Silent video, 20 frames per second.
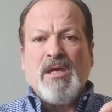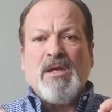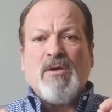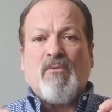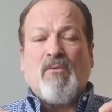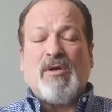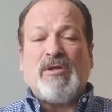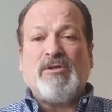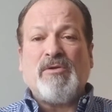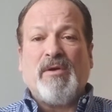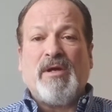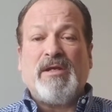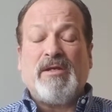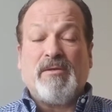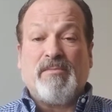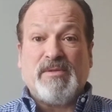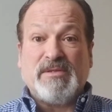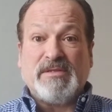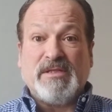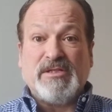When you're at your
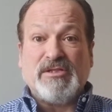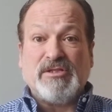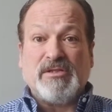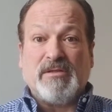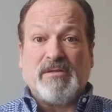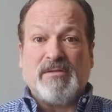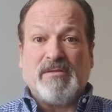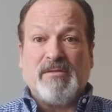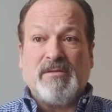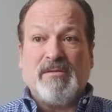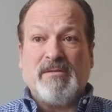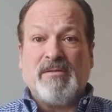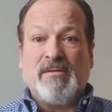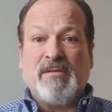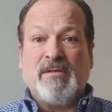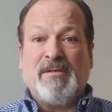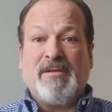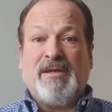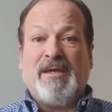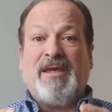position
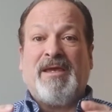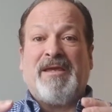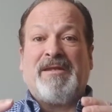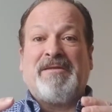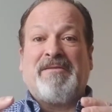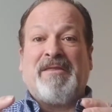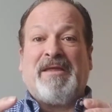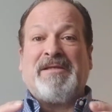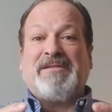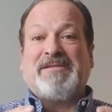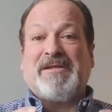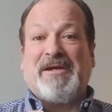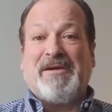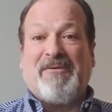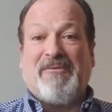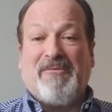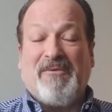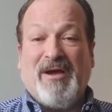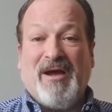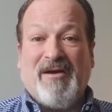and things are
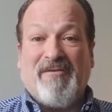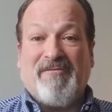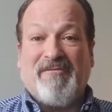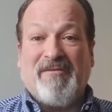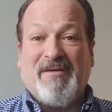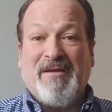rough